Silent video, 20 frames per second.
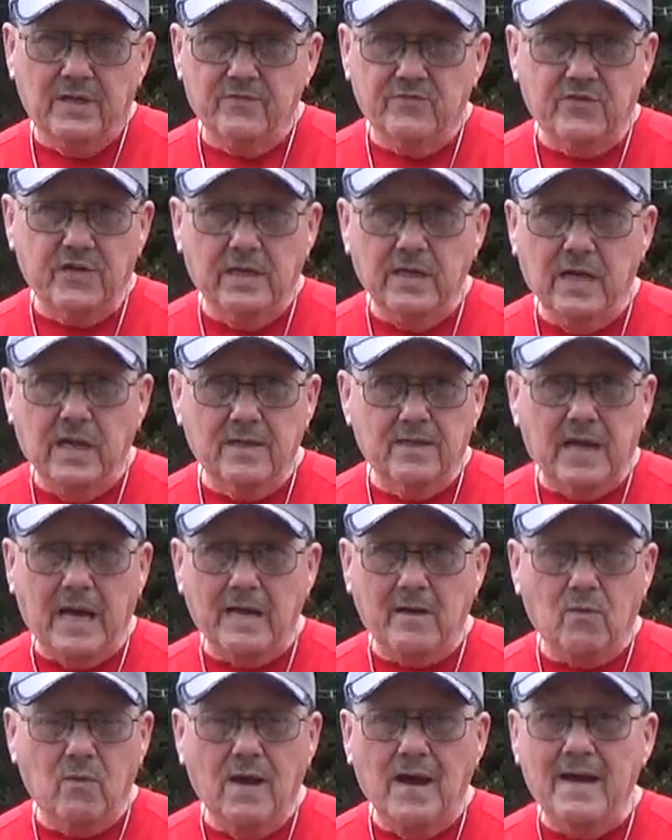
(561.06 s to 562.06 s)
see,
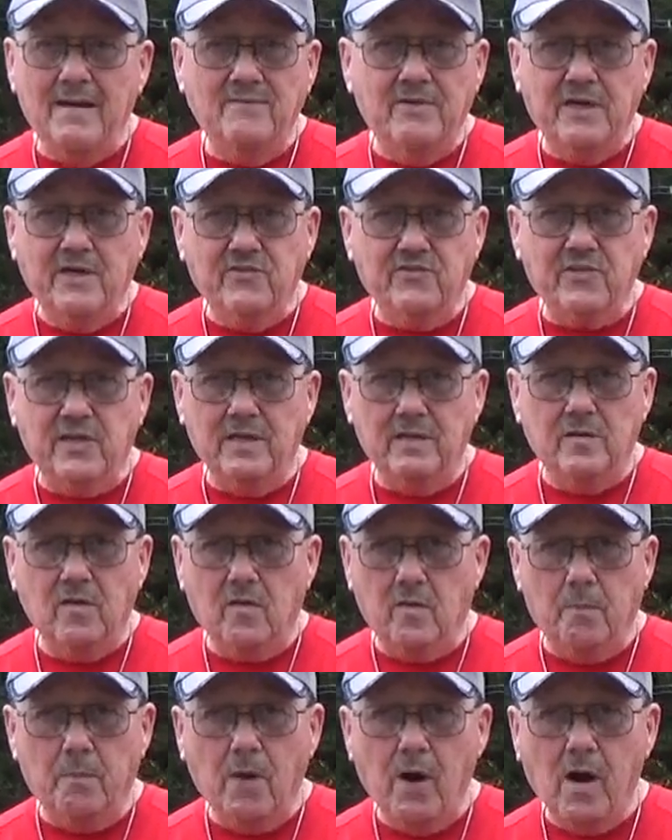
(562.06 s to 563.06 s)
I don't have any sitting
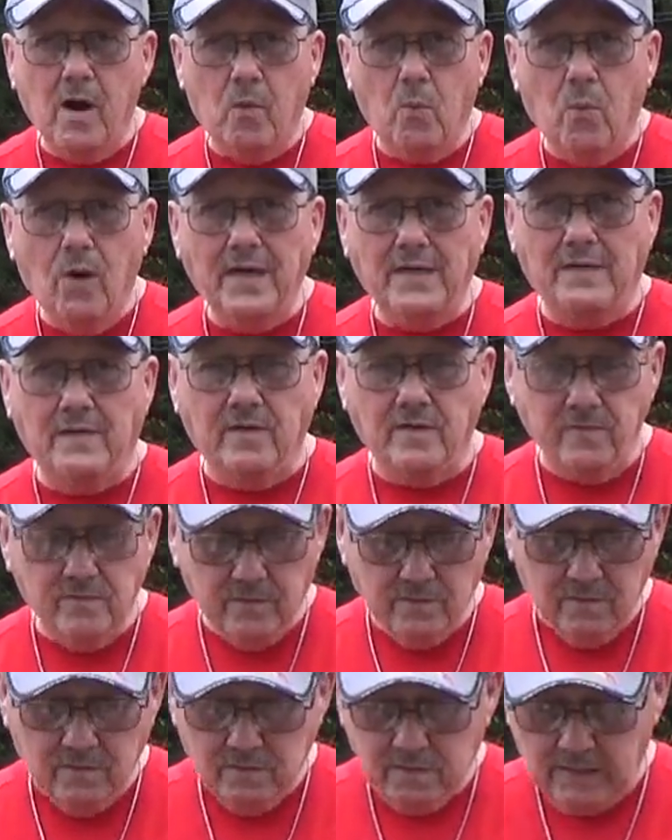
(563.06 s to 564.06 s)
on a pot waiting,
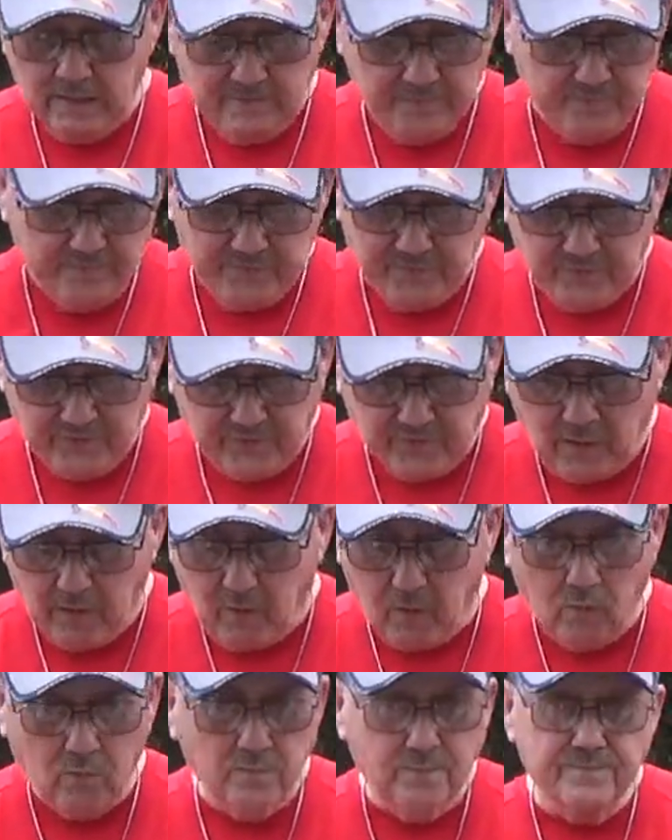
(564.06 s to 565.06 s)

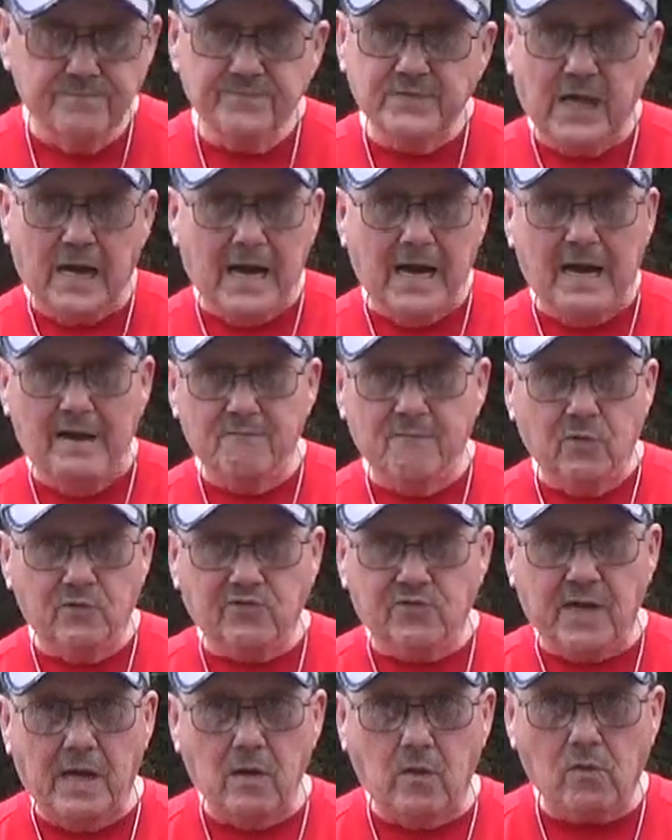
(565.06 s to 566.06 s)
so I have no
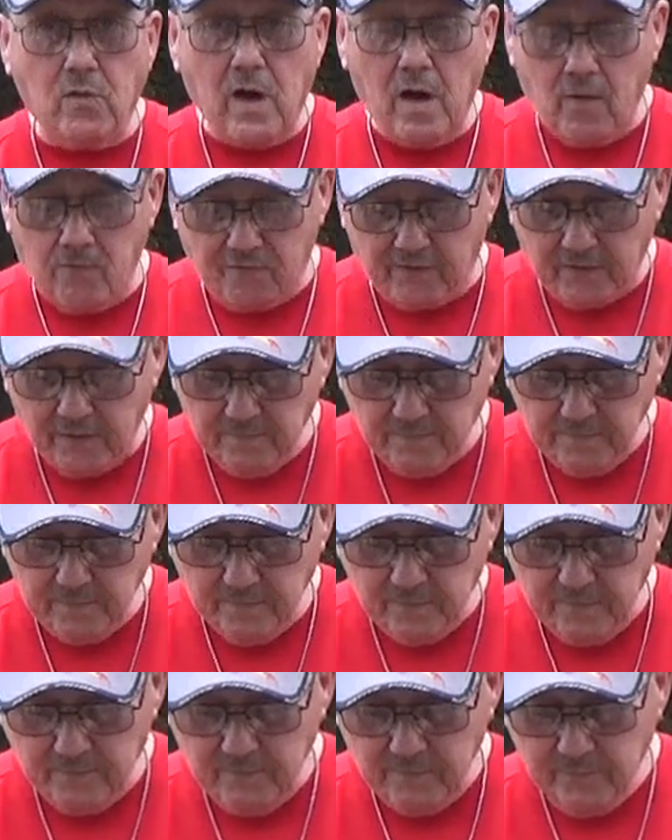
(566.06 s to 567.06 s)
stale coffee.
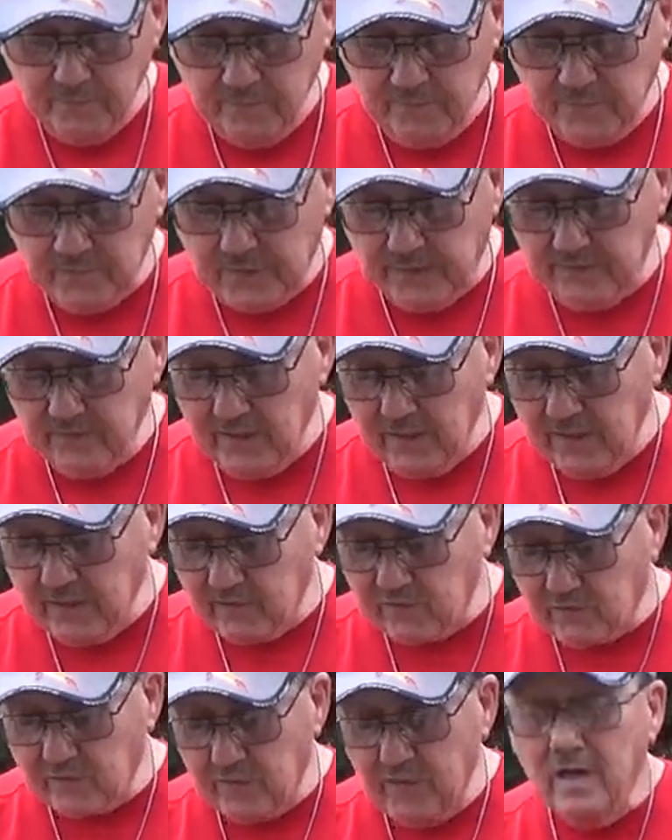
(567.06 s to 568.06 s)
And
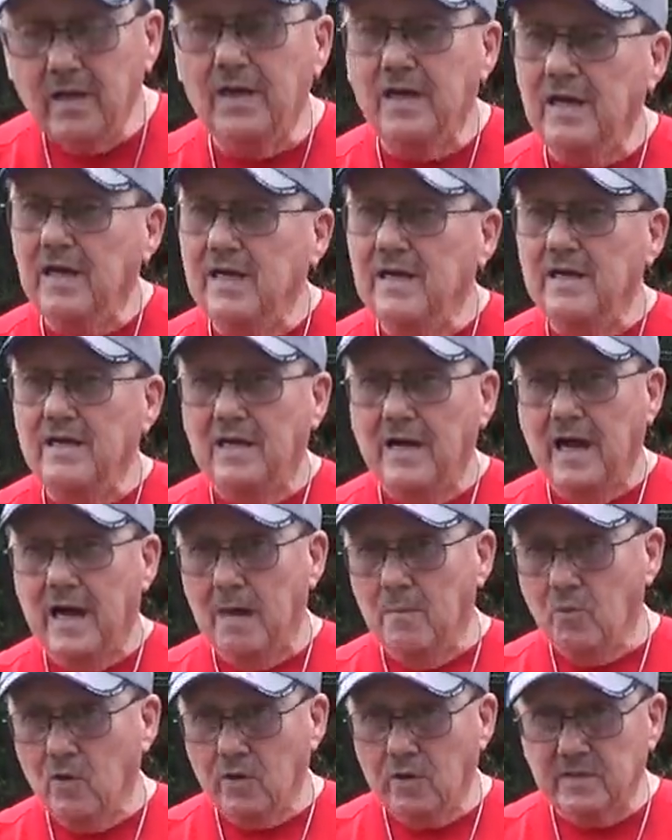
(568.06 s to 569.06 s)
this,
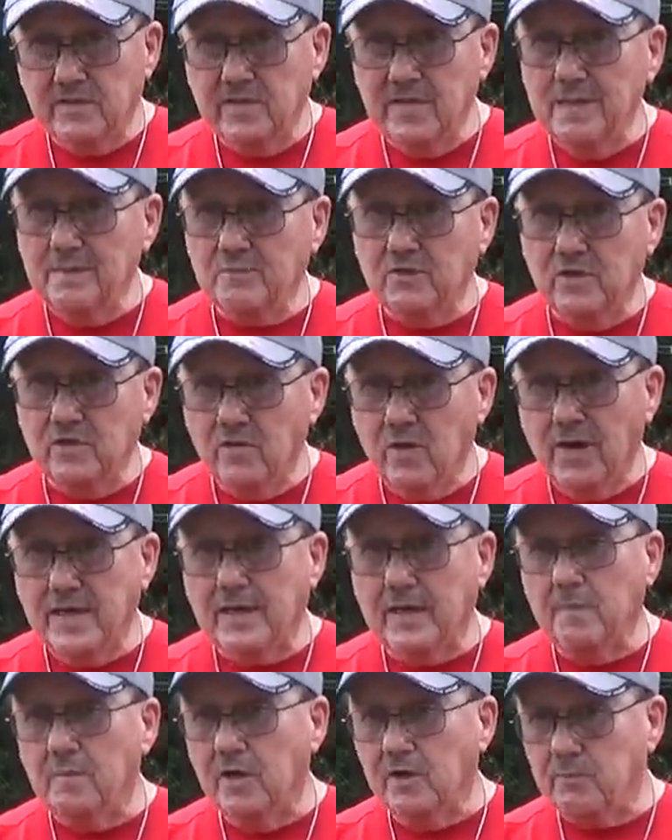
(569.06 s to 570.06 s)
I'm going to attempt to
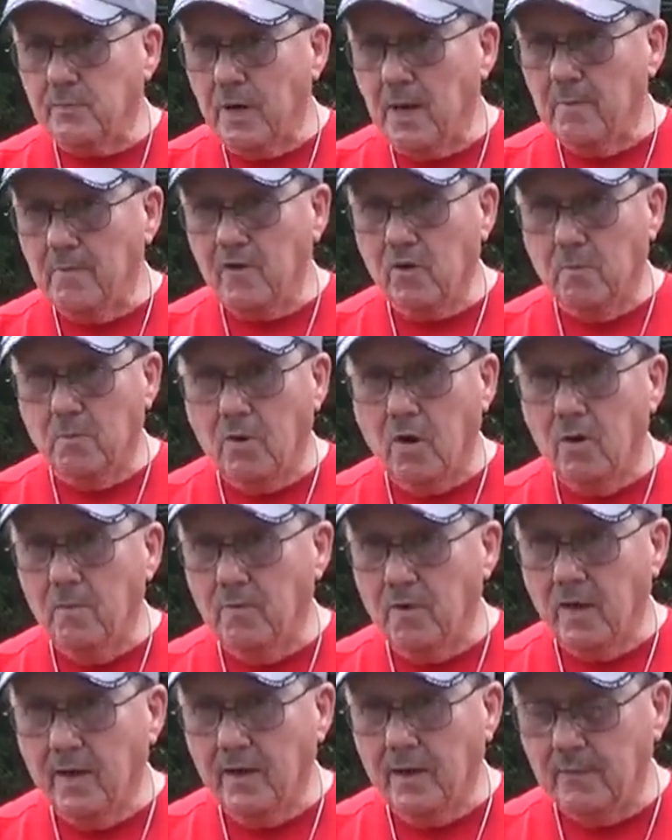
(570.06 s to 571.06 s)
drink it, but it's probably going to burn
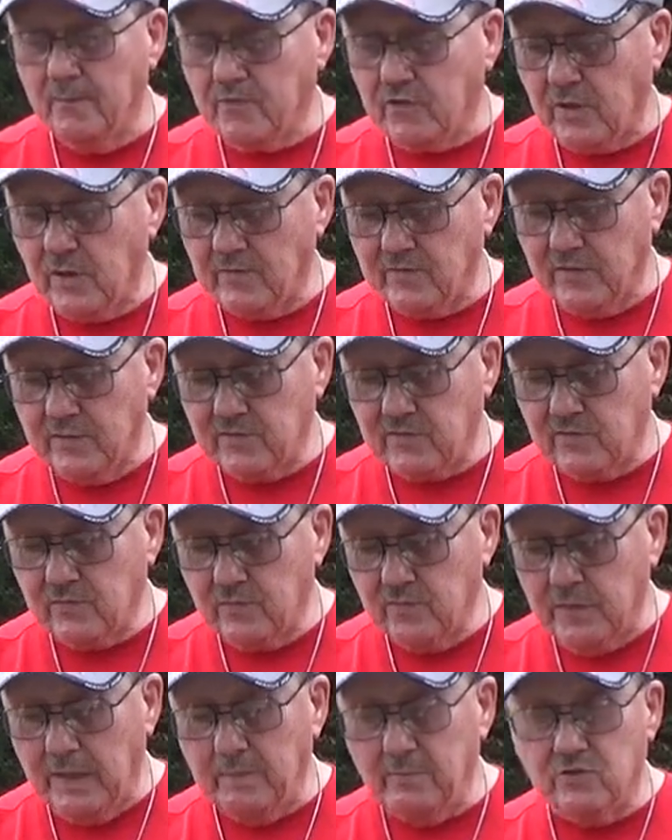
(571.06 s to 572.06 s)
my lips because
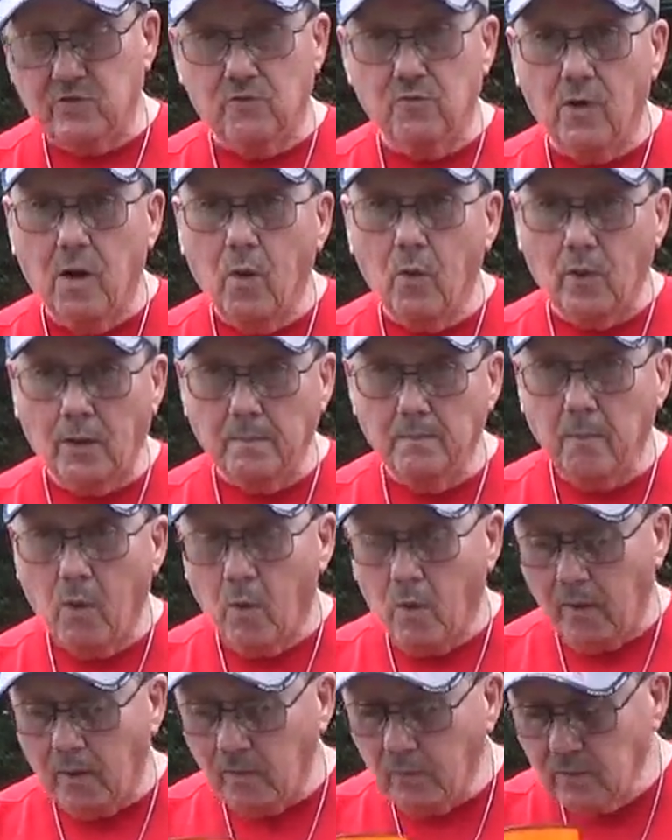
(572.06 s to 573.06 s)
it was a rolling
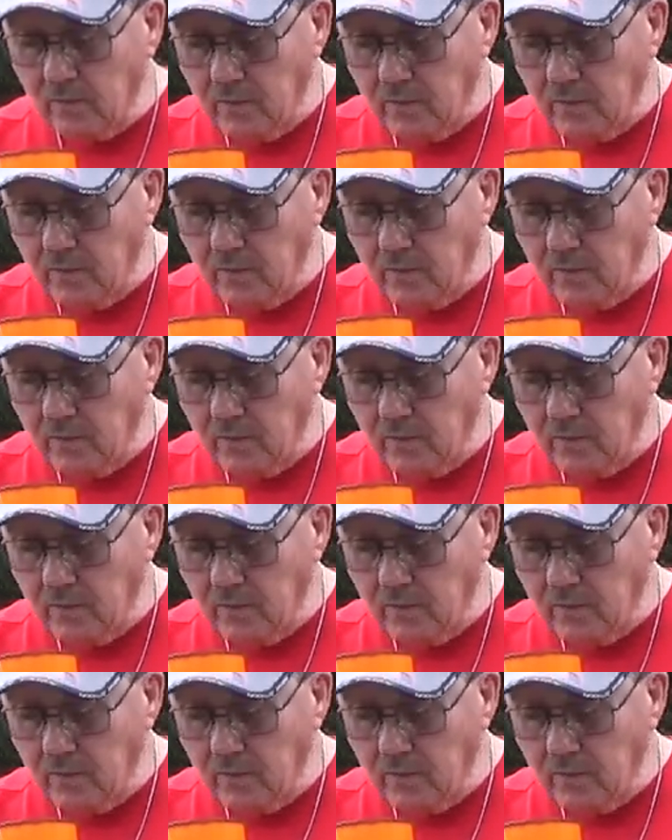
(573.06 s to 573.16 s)
boil.